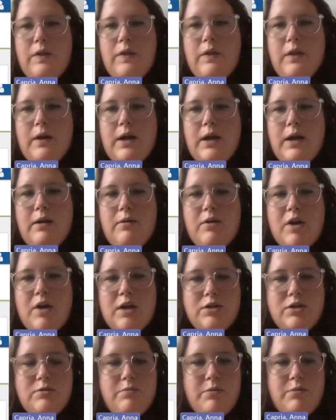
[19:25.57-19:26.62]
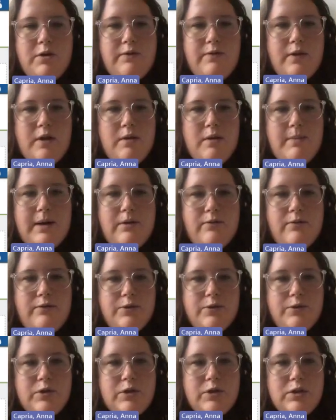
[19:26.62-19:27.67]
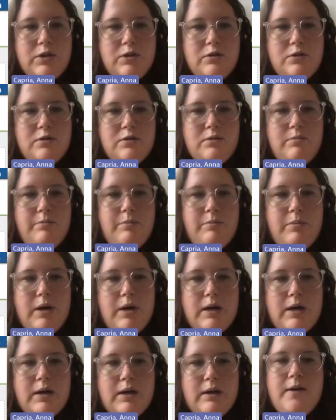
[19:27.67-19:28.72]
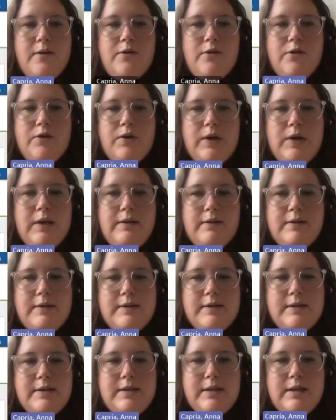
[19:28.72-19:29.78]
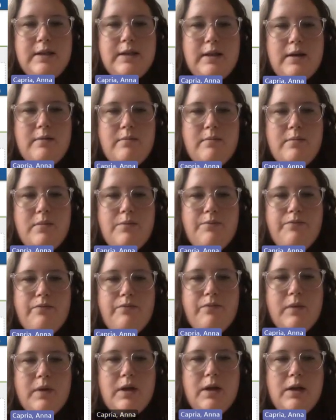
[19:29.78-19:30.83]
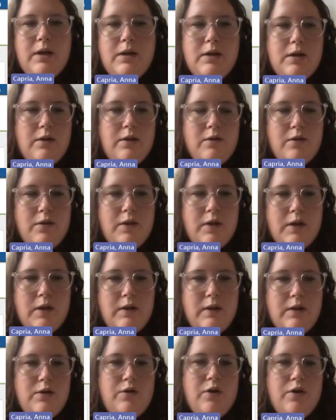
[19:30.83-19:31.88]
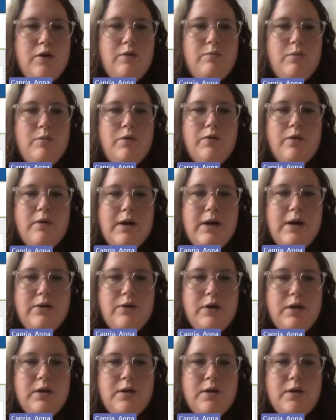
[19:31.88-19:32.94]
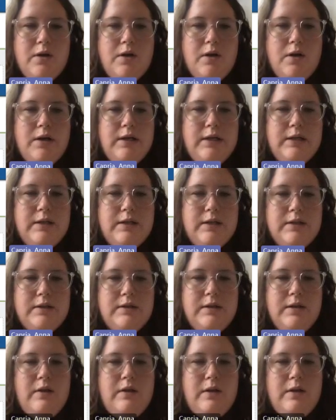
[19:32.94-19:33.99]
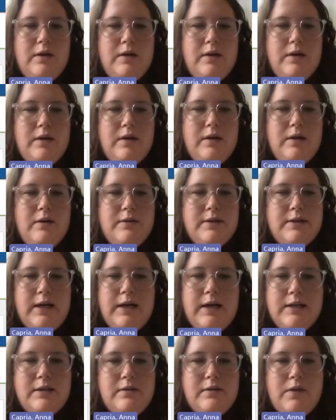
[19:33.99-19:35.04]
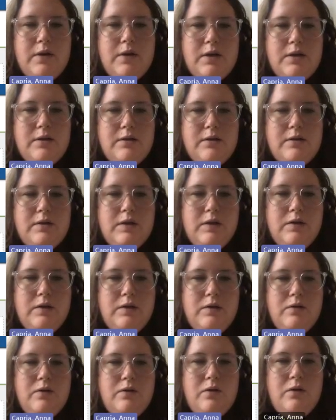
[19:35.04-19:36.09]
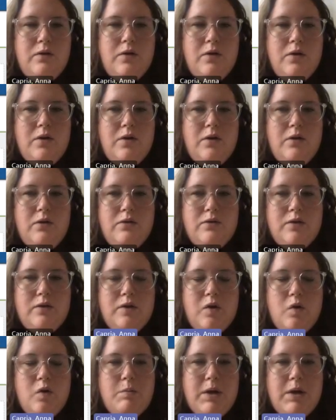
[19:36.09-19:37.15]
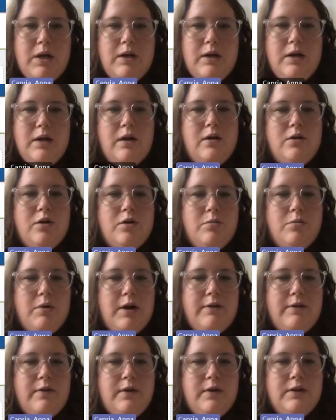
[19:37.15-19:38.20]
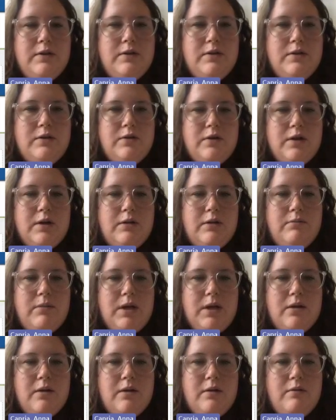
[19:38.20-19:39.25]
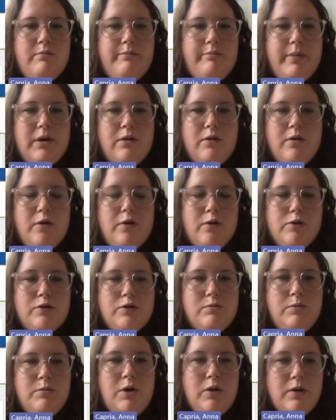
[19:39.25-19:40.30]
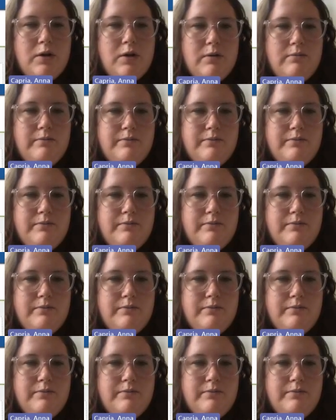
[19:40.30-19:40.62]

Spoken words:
I had touched briefly about filters, but here you can see them. And another thing that you can move around here is the size of this. So depending on your preference, you can make it bigger or smaller.